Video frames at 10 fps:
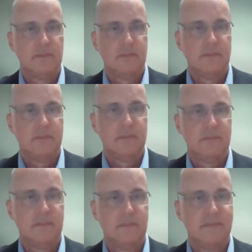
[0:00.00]

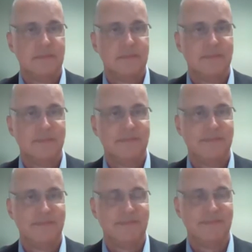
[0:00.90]

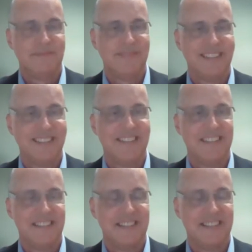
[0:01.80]

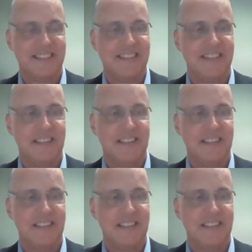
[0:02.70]
The person shown says nothing.